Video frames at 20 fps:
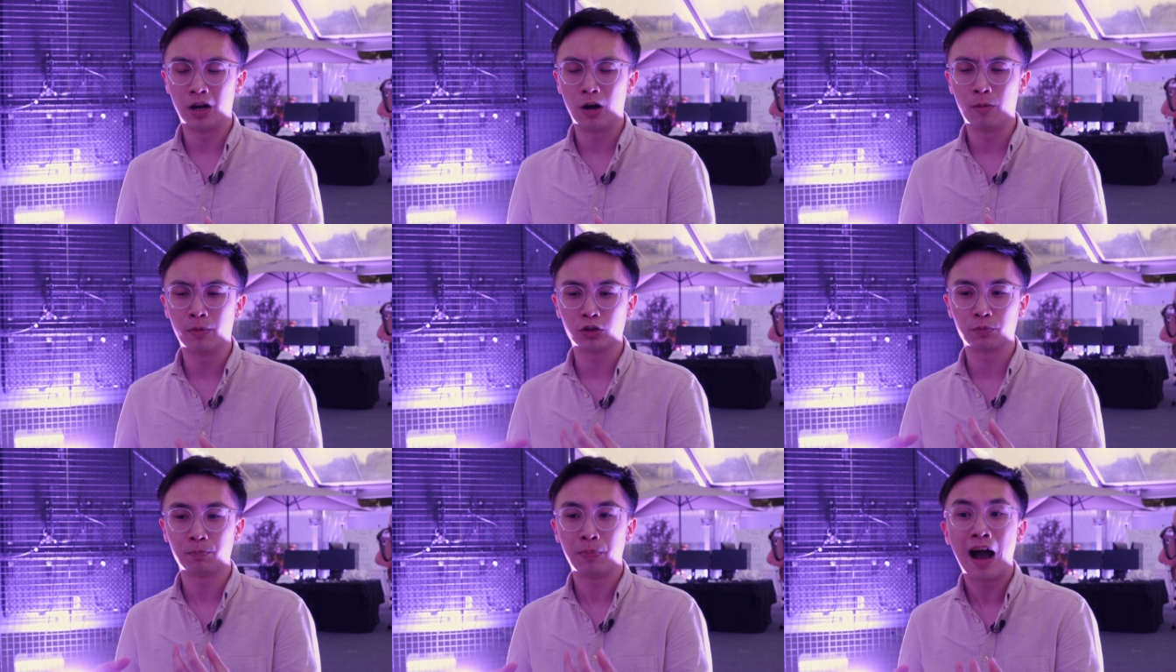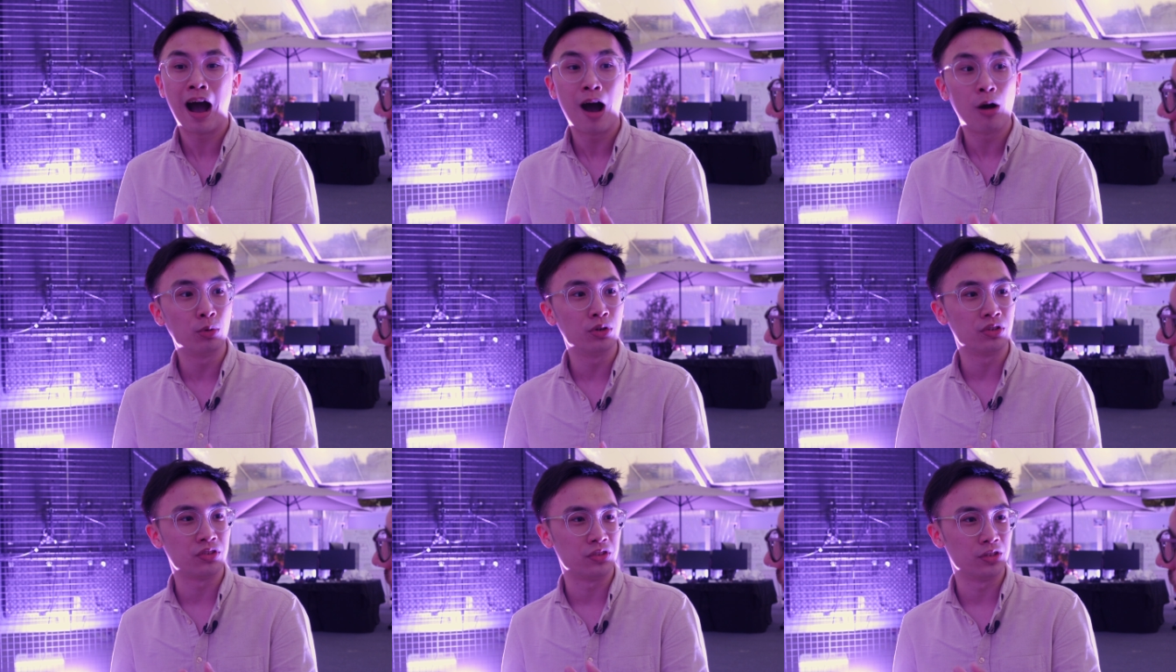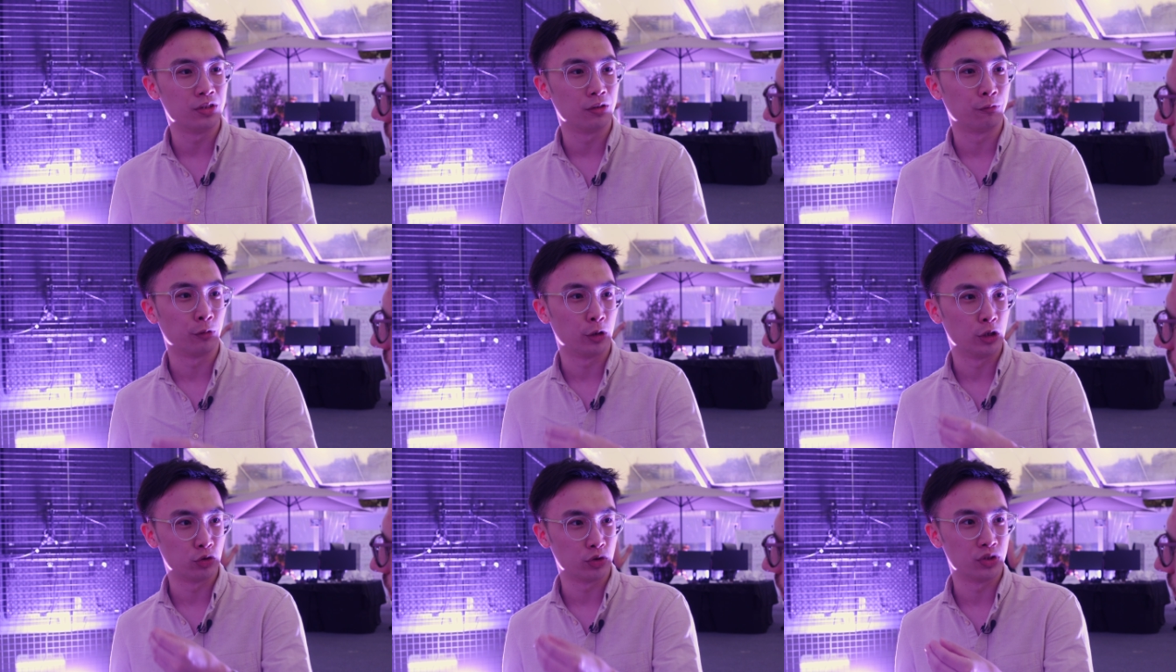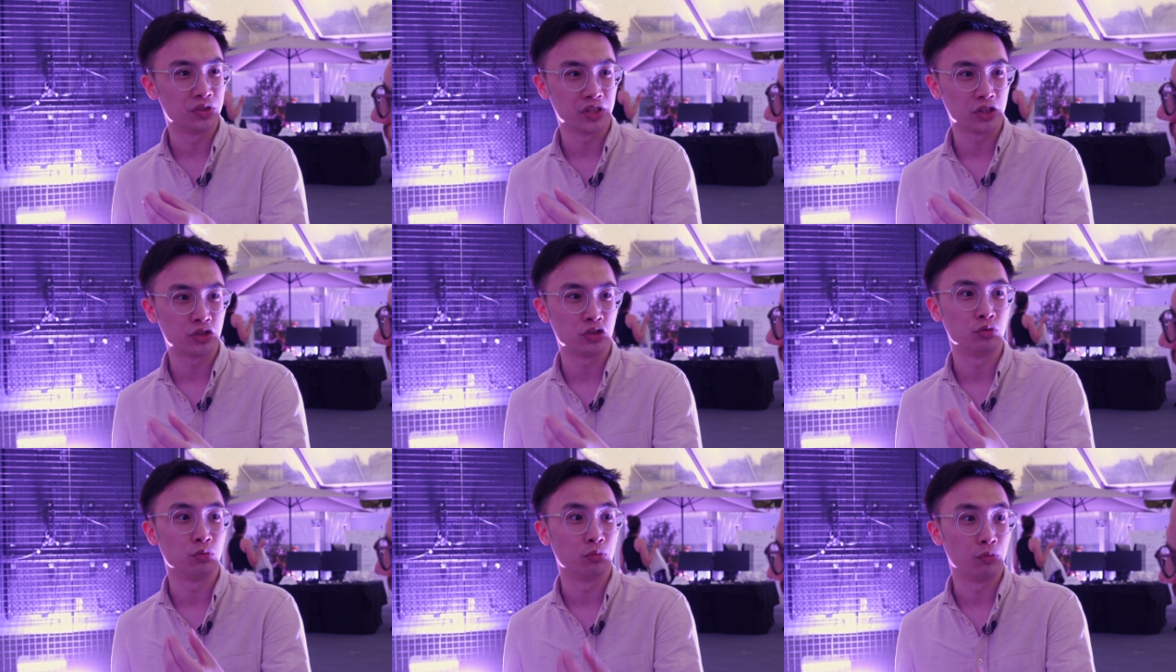how much power is needed for a
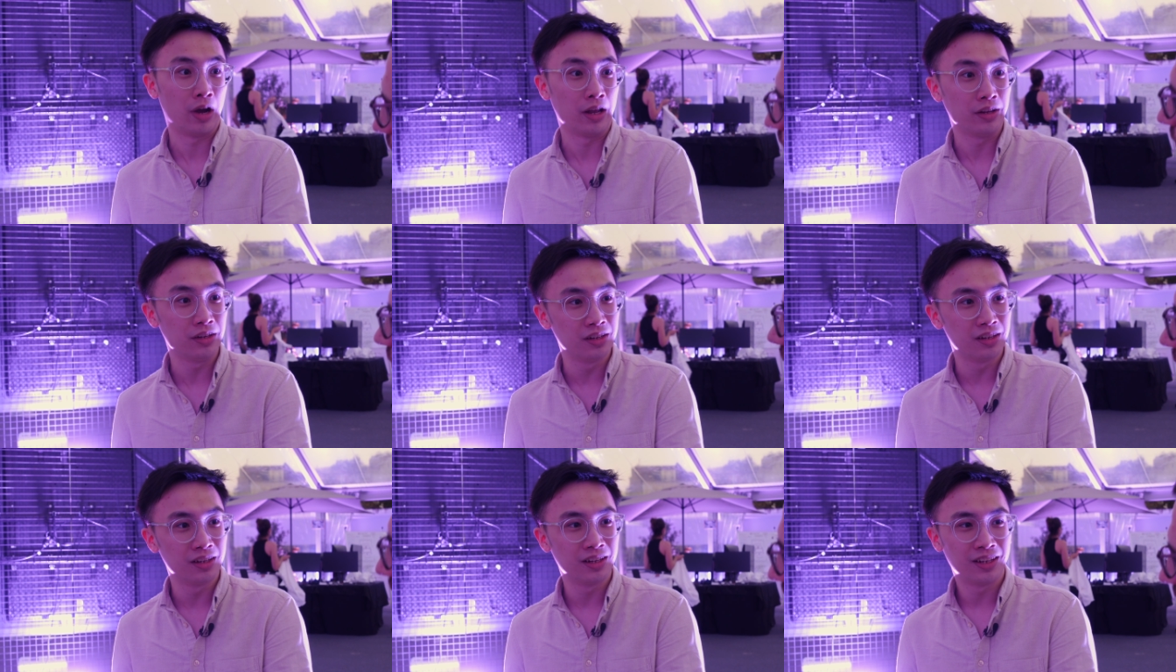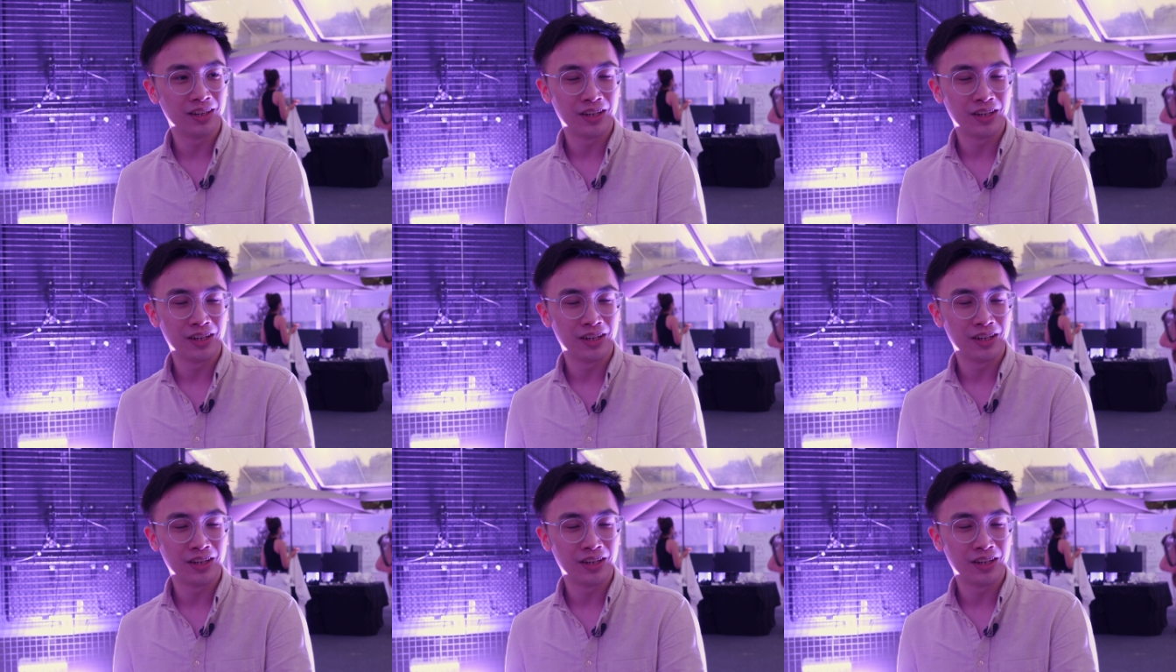transaction to run,